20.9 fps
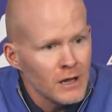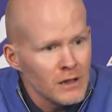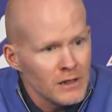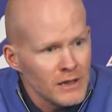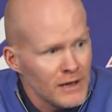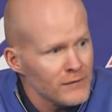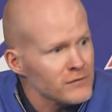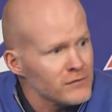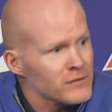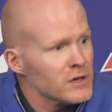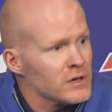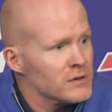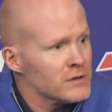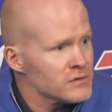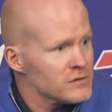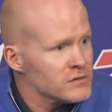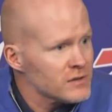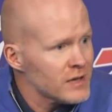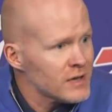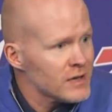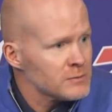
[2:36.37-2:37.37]
left
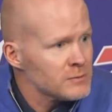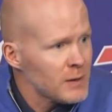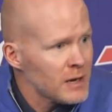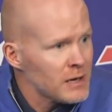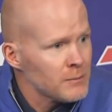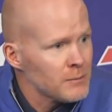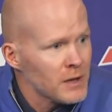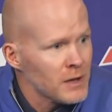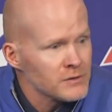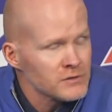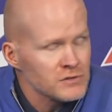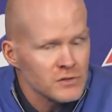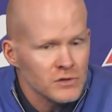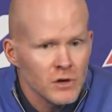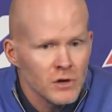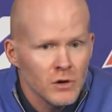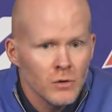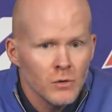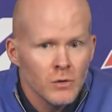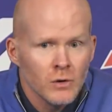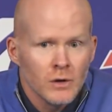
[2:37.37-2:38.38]
us X amount of months
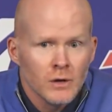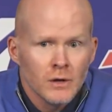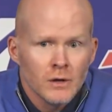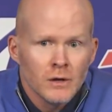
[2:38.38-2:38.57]
ago.